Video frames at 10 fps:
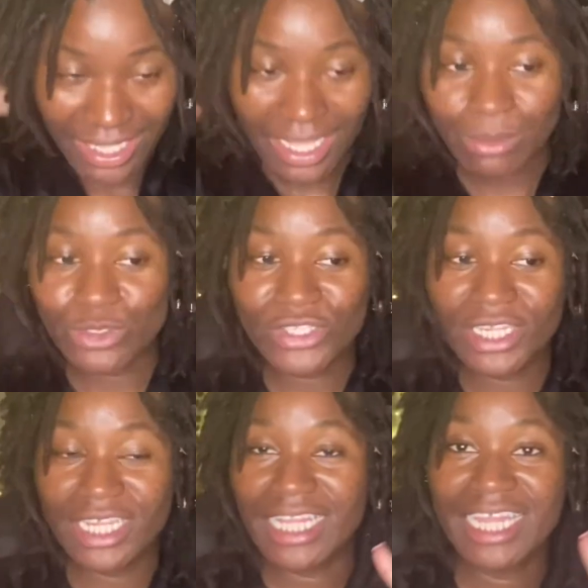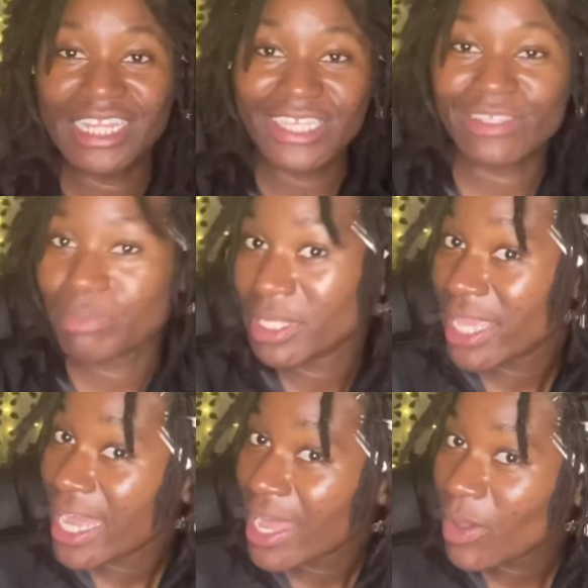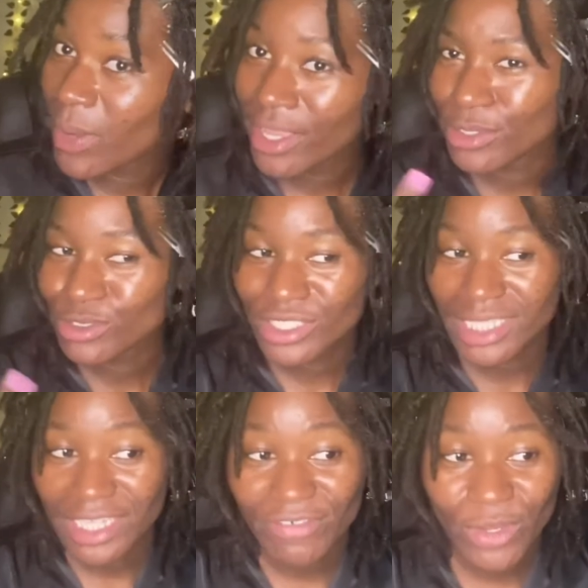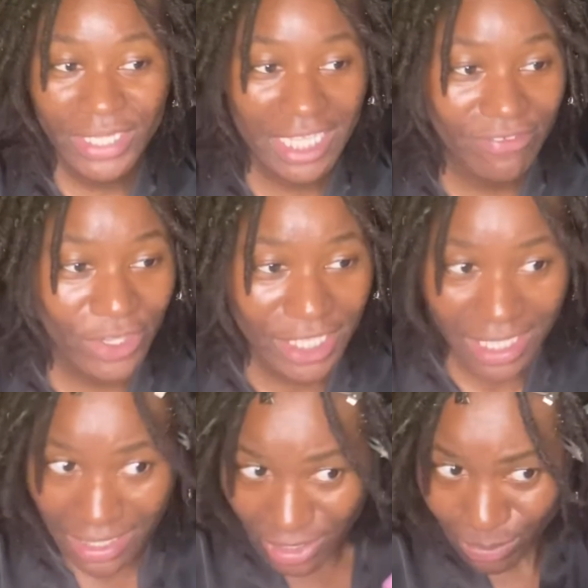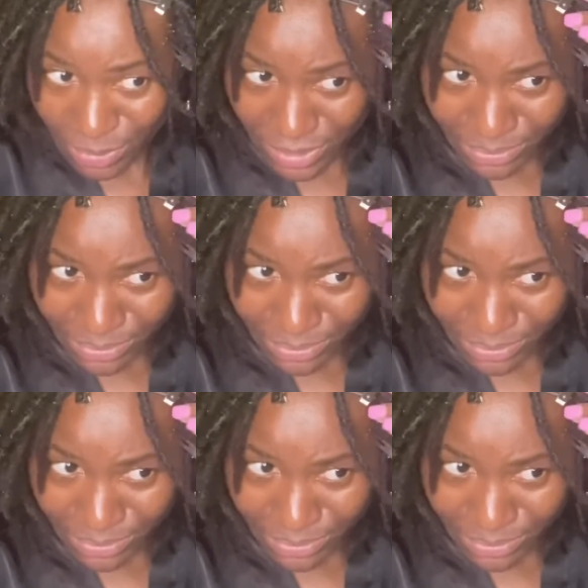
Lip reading: I'm just gonna let this play out. I usually leave on the clips